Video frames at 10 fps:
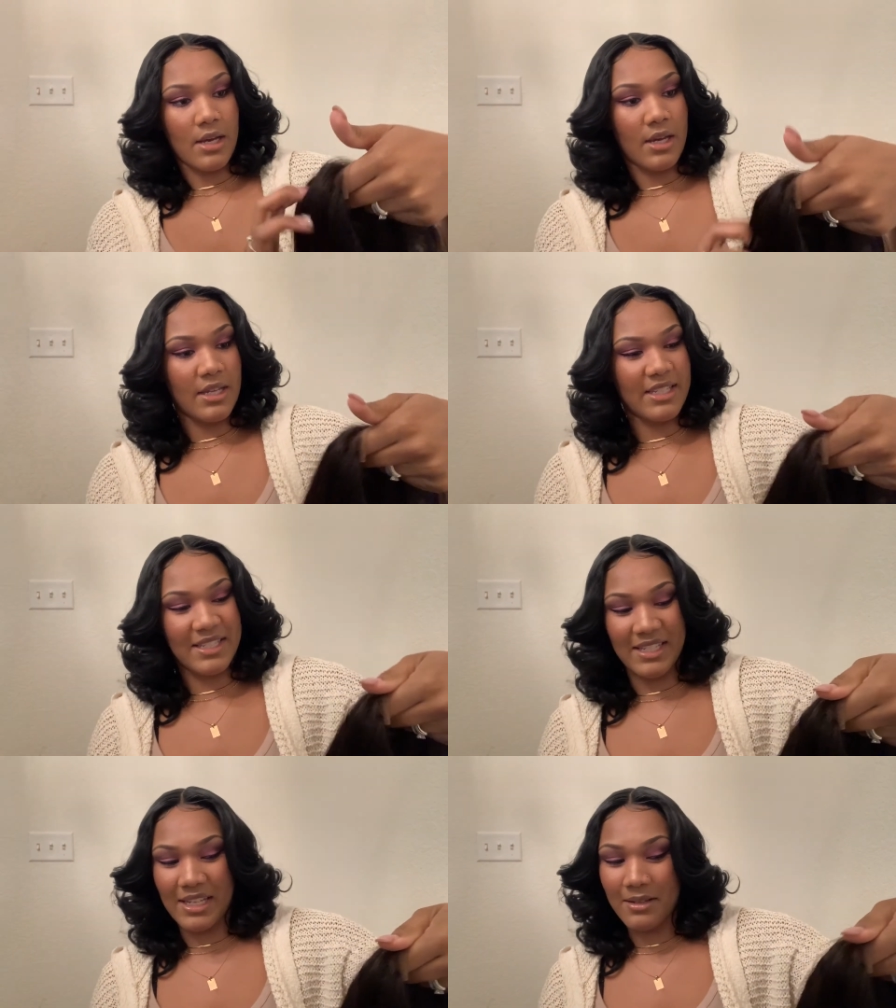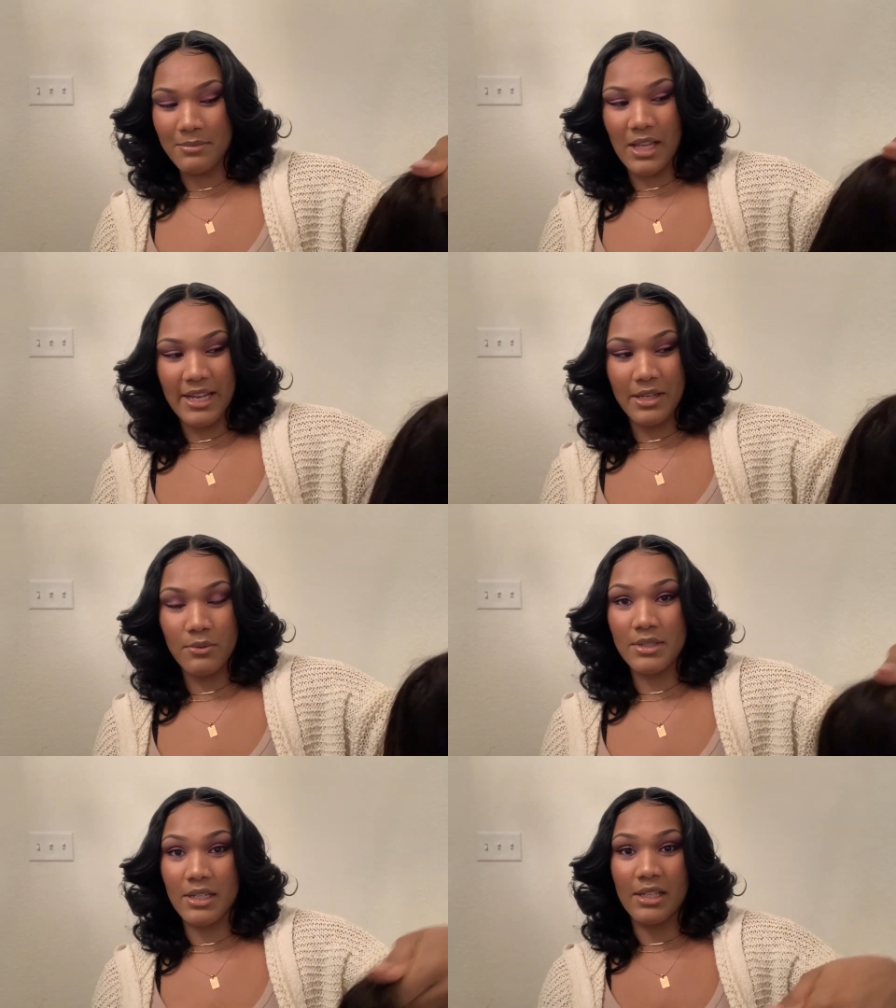It seemed like it
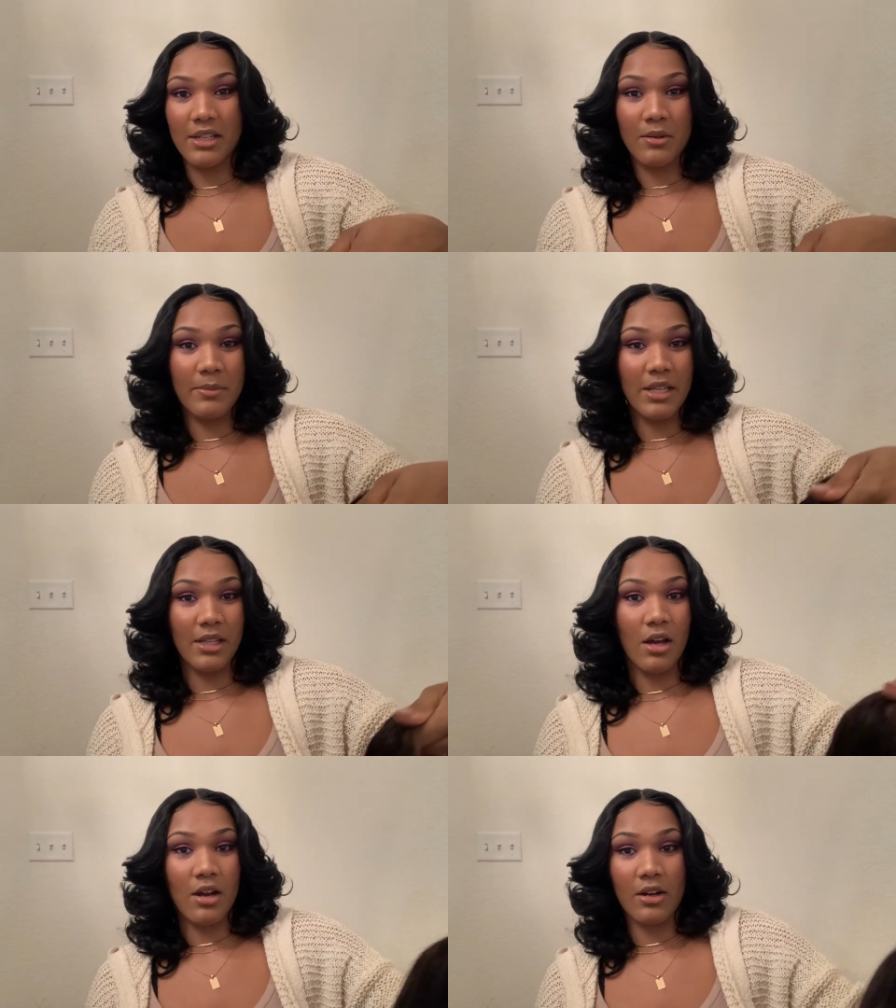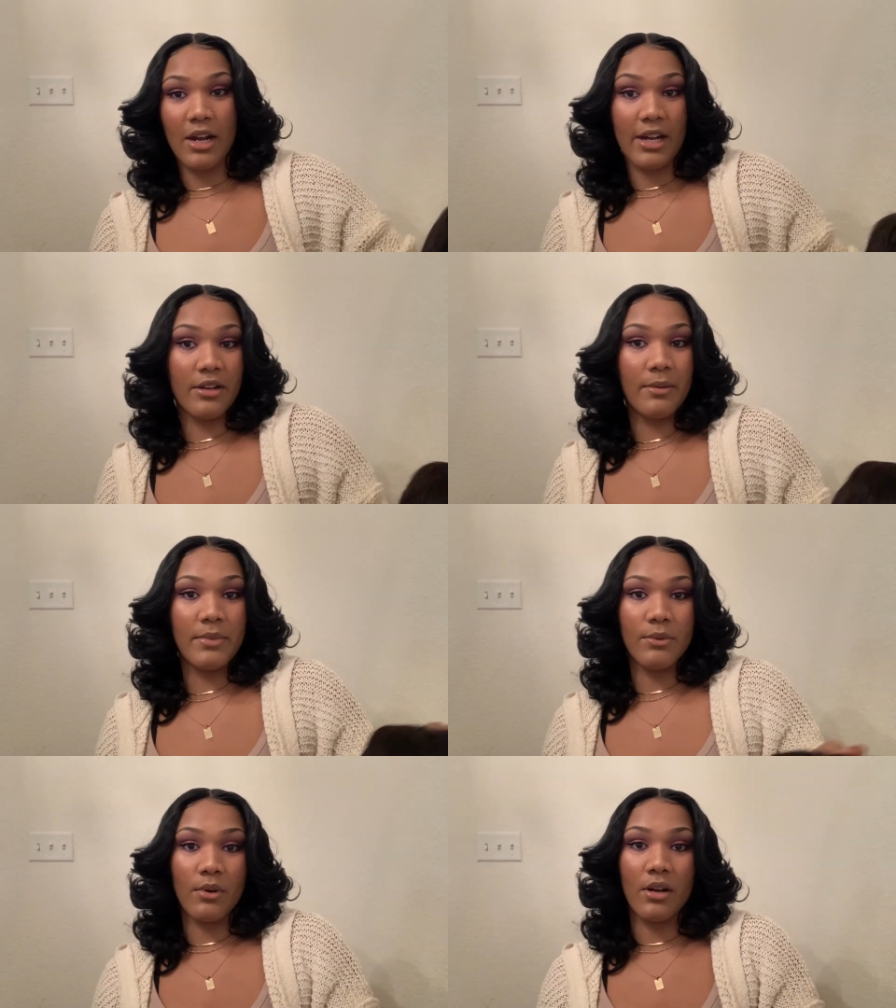was a little bit longer. I could be
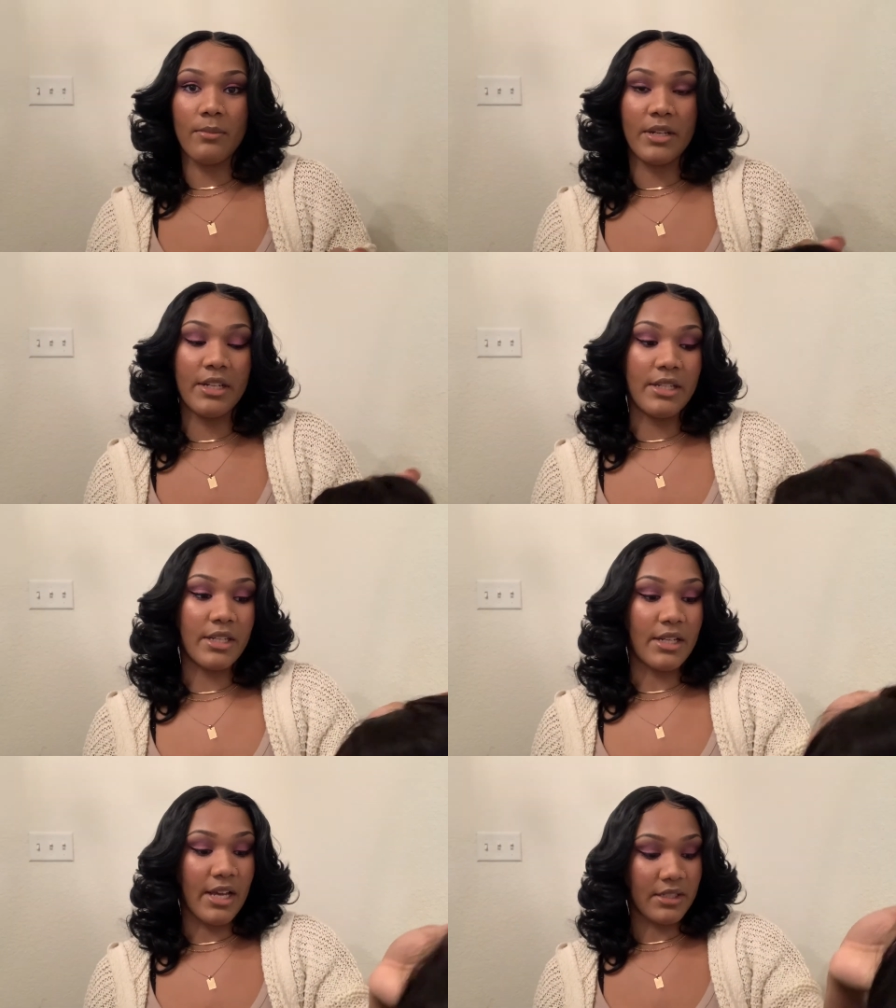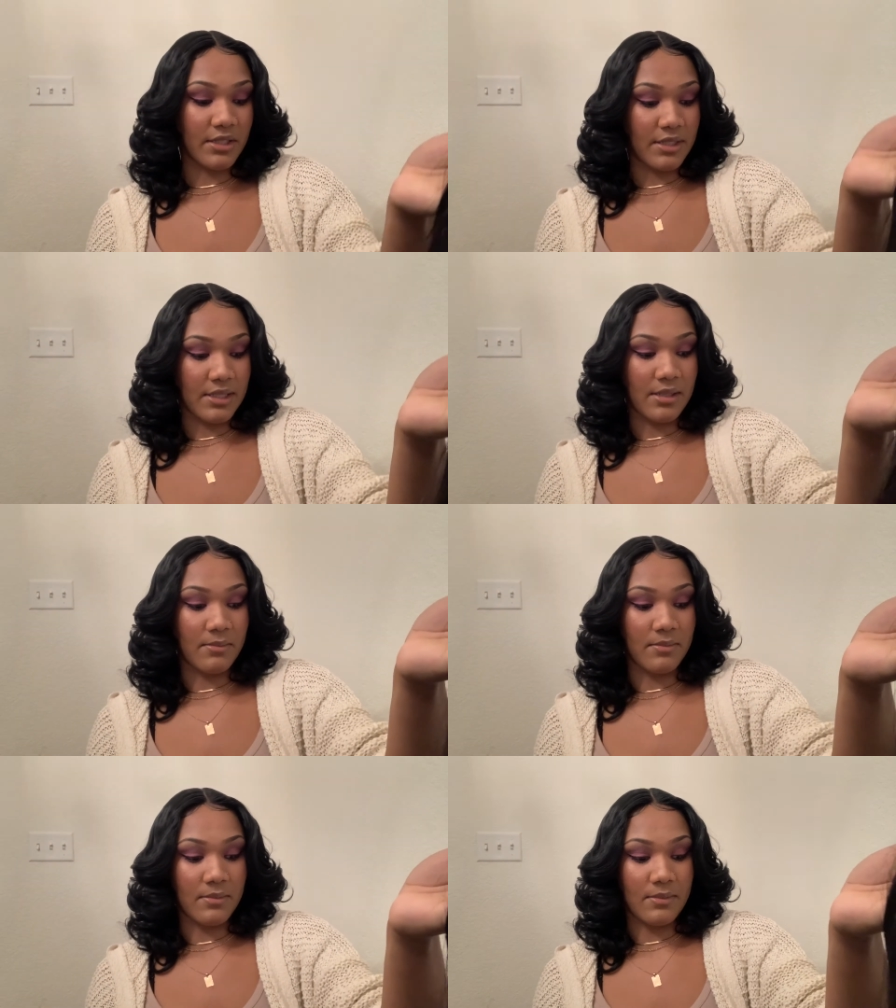wrong, but it did actually
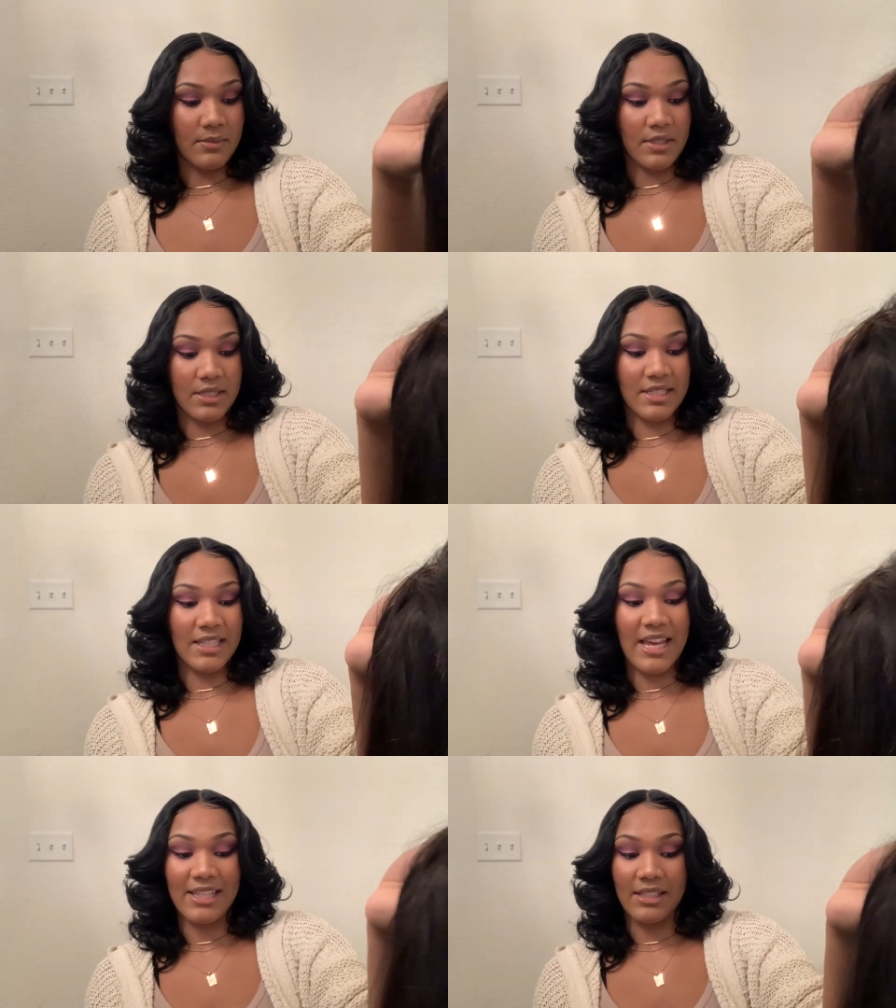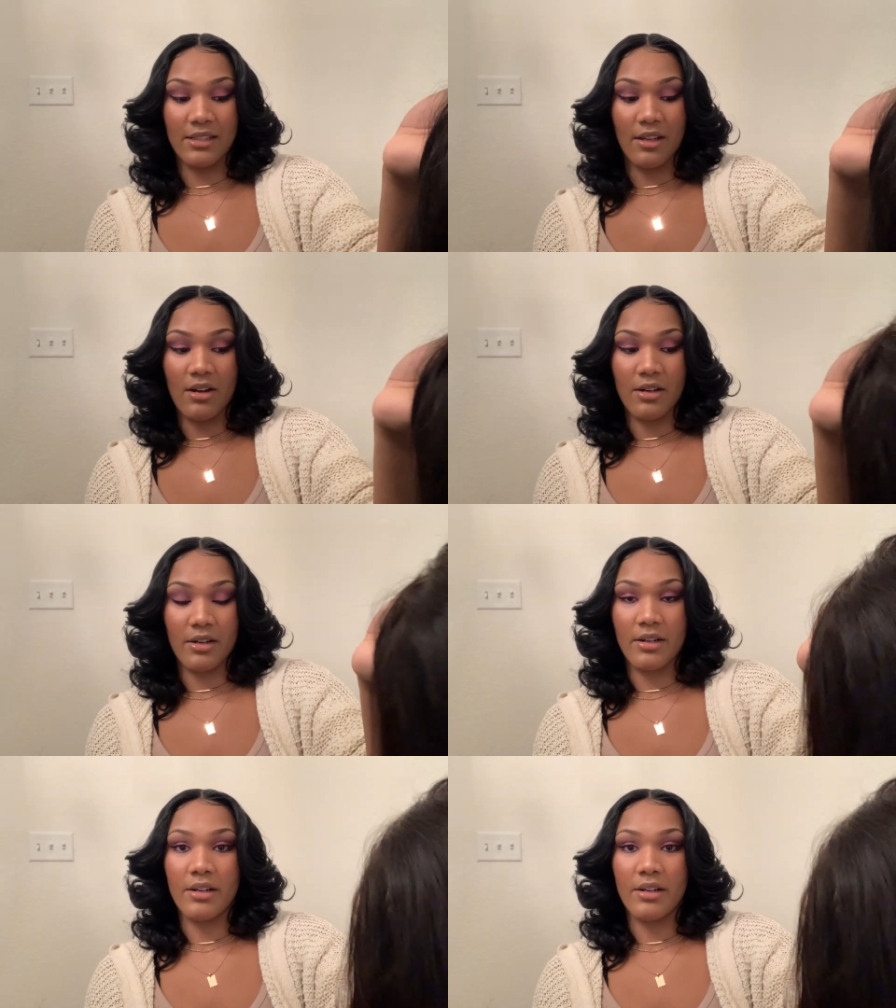seem just slightly longer.